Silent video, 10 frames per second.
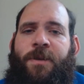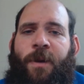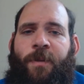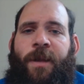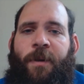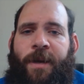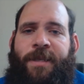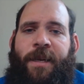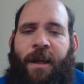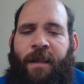Do I really want to
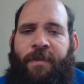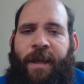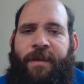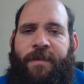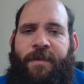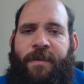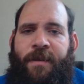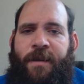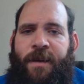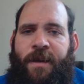send all of that?
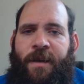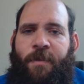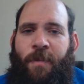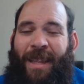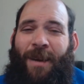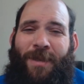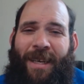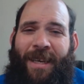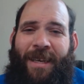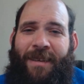But then I was
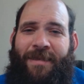like,